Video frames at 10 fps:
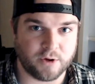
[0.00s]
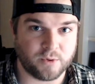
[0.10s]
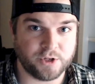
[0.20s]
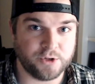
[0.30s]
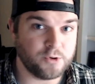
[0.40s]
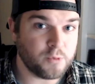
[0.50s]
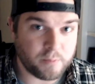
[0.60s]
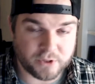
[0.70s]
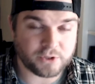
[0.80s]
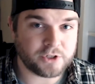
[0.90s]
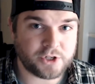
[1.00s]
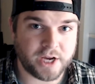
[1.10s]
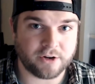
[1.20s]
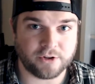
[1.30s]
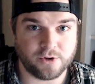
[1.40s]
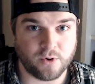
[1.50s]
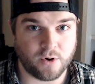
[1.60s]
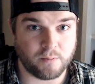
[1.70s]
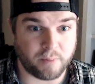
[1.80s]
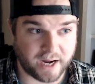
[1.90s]
that when you build a channel, you
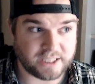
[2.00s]
by